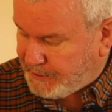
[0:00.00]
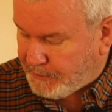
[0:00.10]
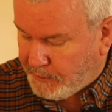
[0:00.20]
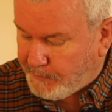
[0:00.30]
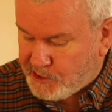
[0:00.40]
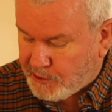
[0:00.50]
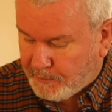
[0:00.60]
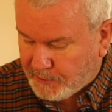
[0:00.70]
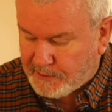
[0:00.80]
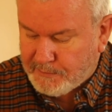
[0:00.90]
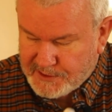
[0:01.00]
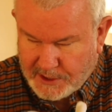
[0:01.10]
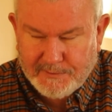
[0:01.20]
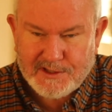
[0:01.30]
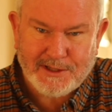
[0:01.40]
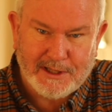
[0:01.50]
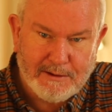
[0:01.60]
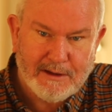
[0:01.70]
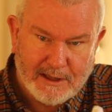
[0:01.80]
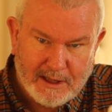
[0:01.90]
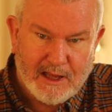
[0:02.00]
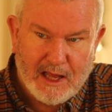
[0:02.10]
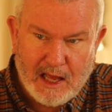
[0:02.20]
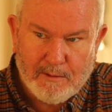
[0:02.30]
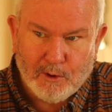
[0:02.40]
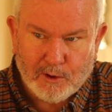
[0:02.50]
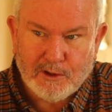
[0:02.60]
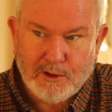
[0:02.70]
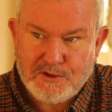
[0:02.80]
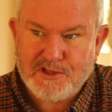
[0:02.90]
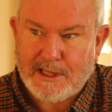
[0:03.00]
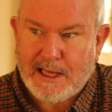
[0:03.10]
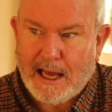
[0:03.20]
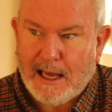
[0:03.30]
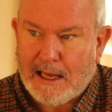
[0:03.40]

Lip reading: of their imagery, but it was obviously a more loosely